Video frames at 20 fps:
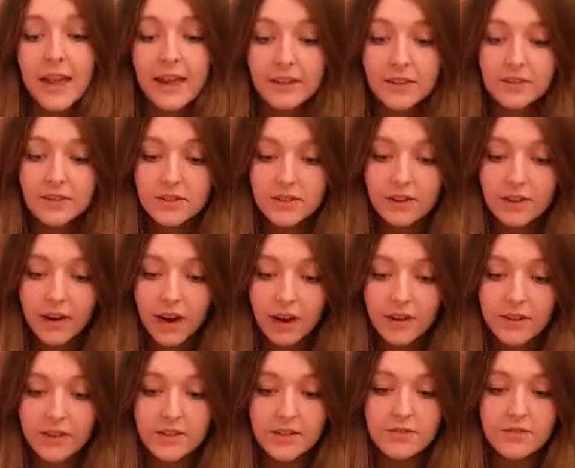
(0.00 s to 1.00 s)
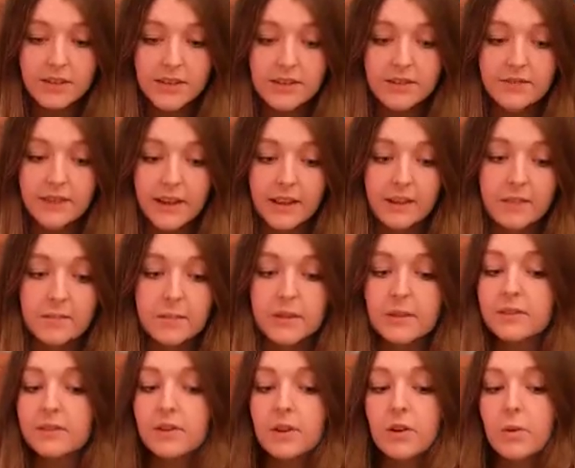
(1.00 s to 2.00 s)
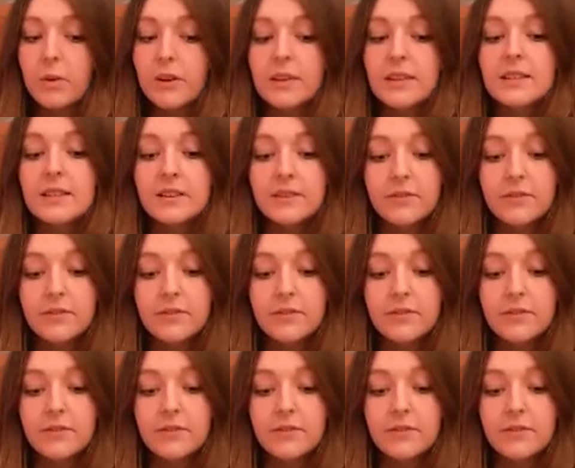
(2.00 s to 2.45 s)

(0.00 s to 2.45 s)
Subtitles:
it could encourage redevelopment of Lochwinnoch's